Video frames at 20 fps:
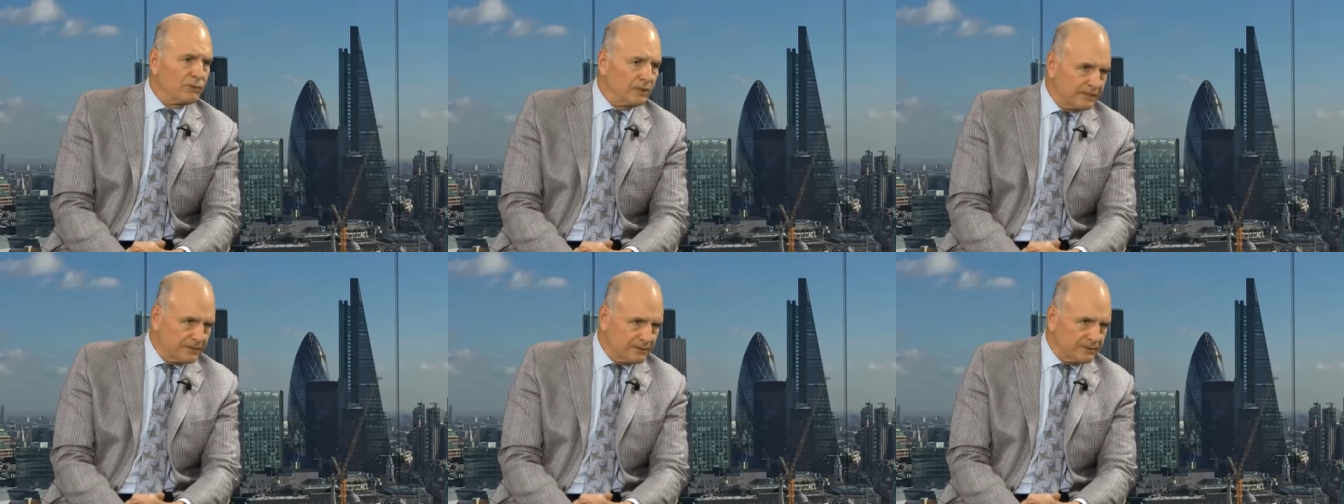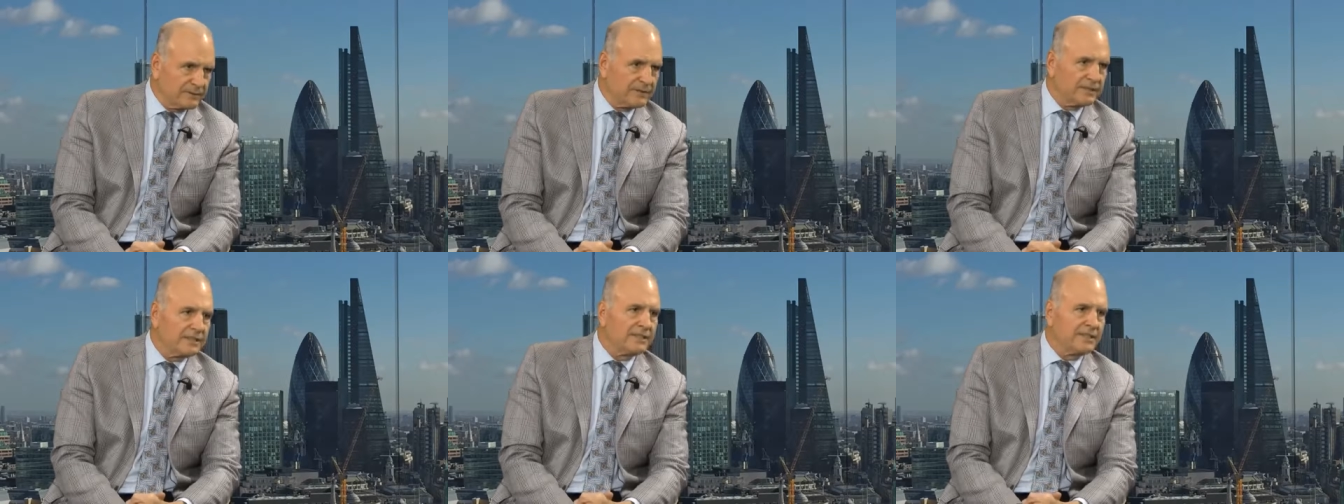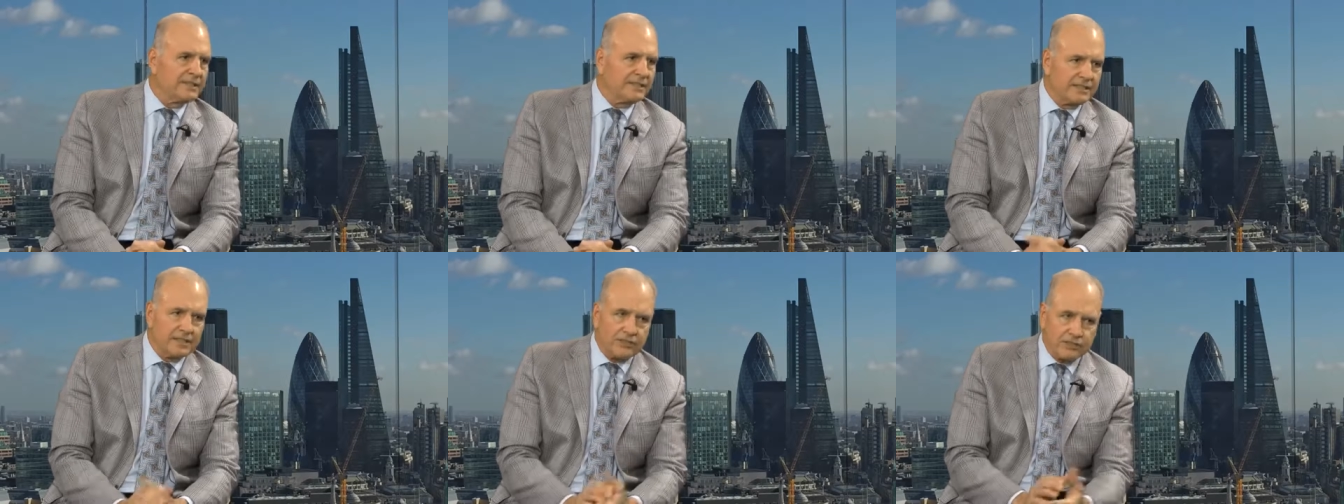do.
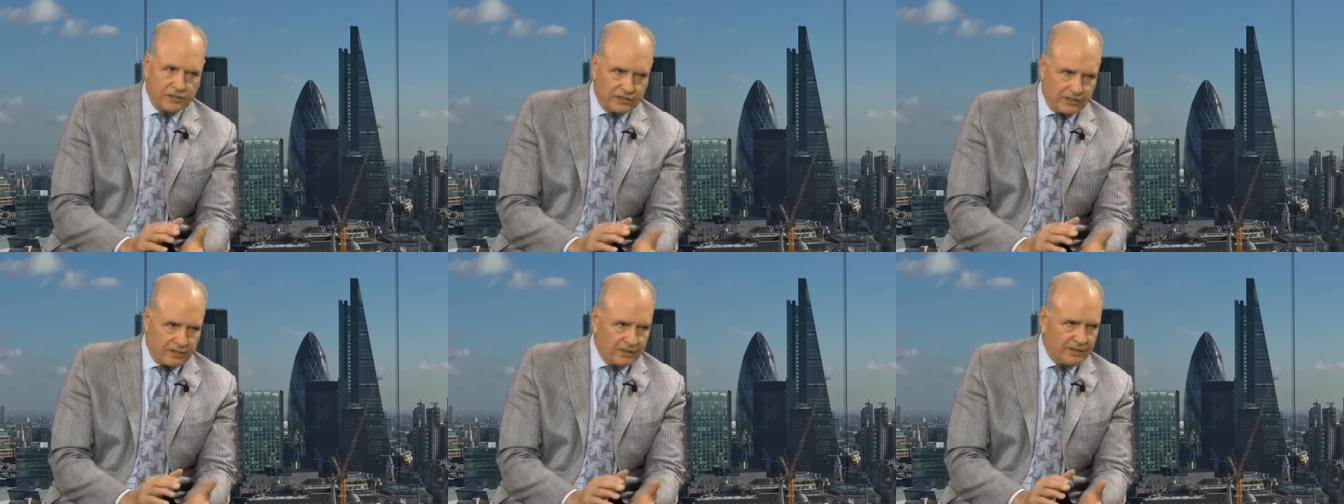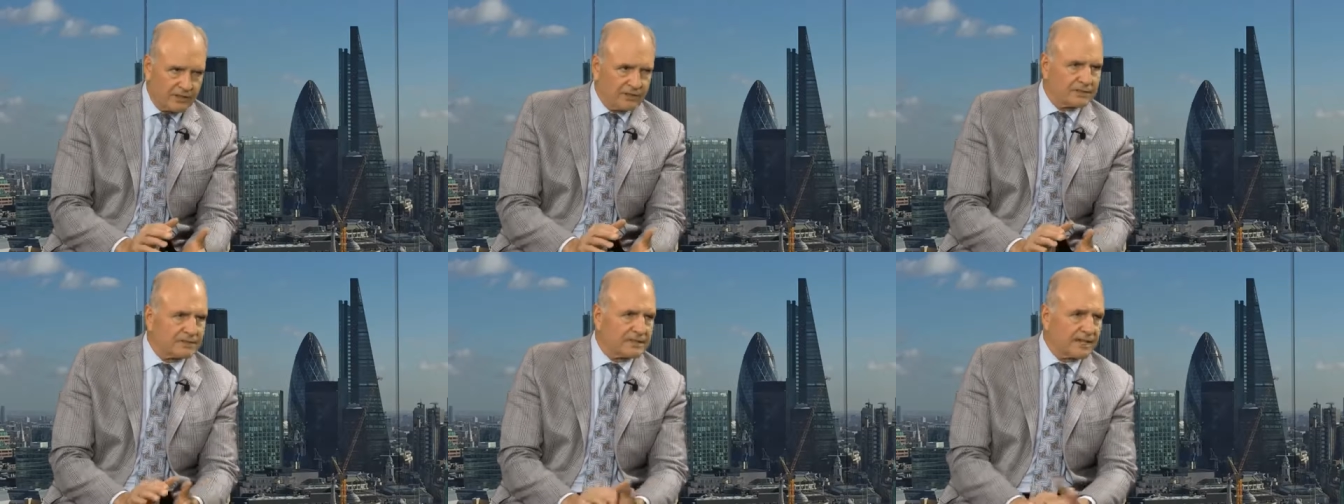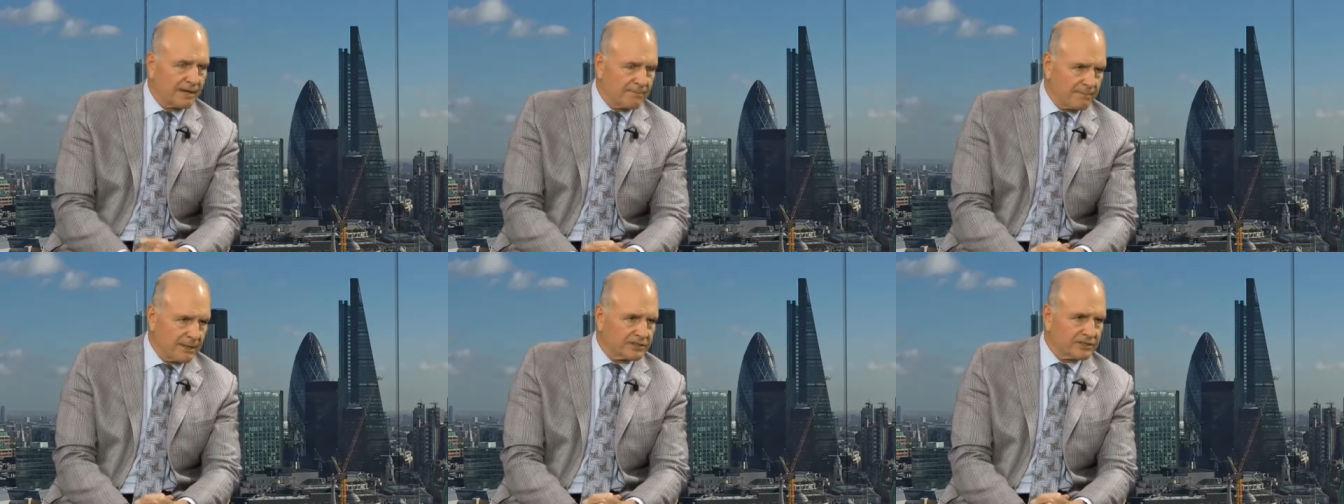In addition to those that
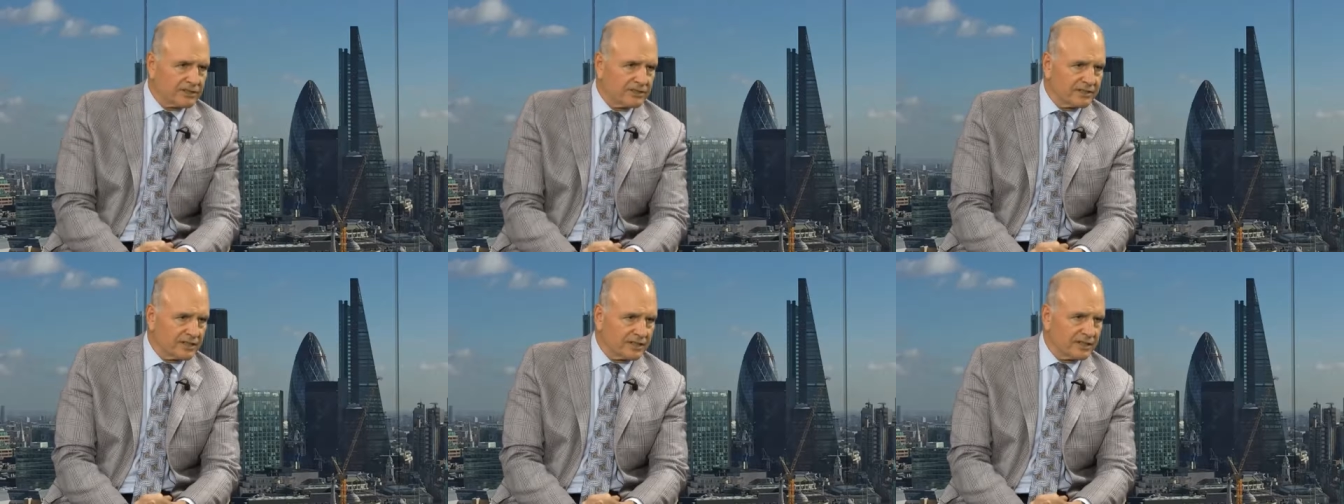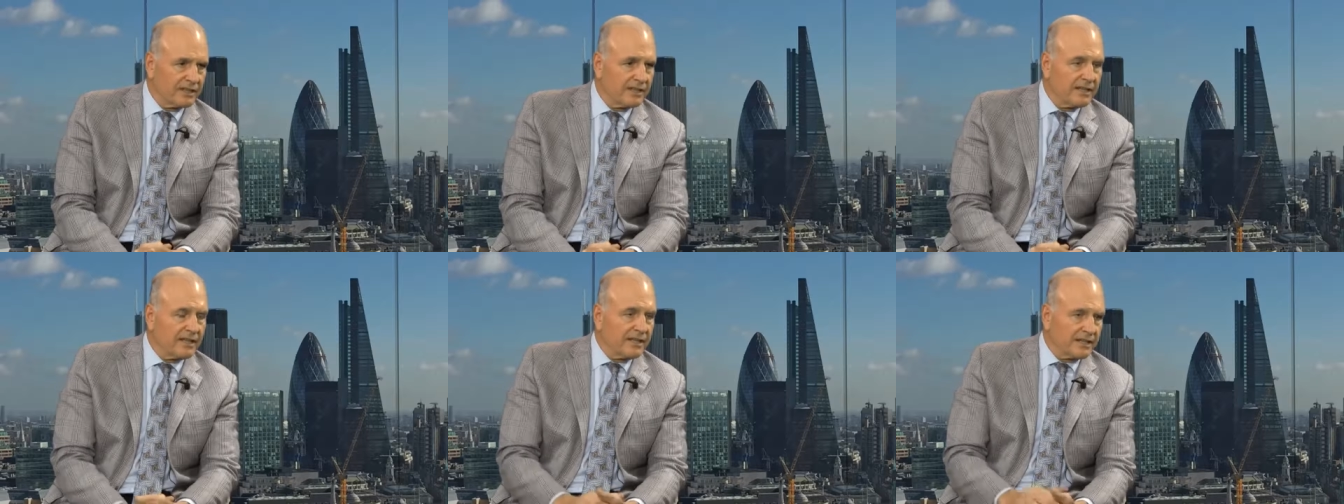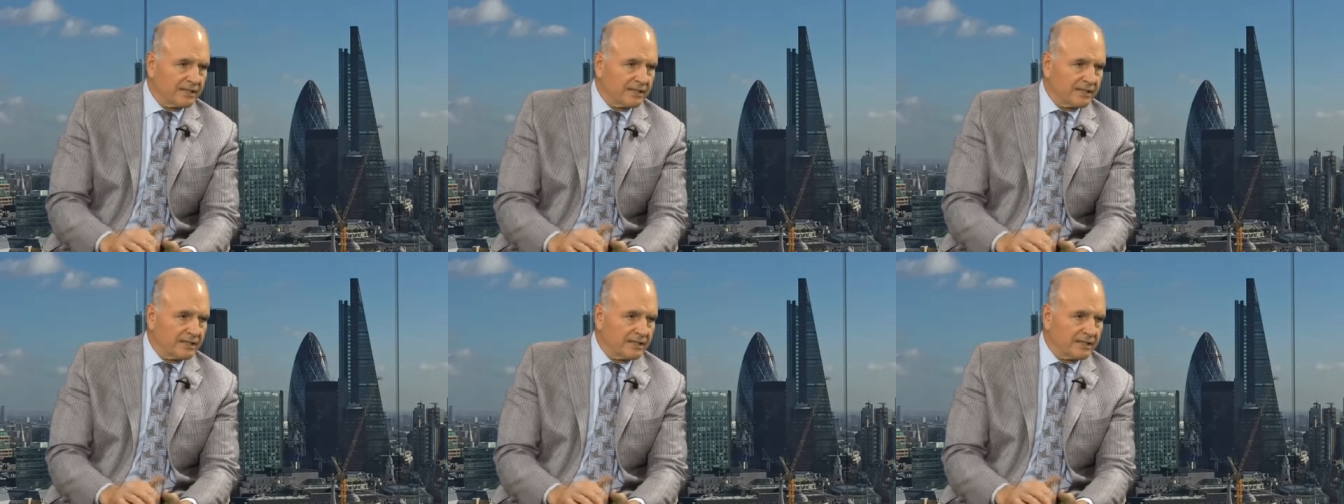I mentioned, the,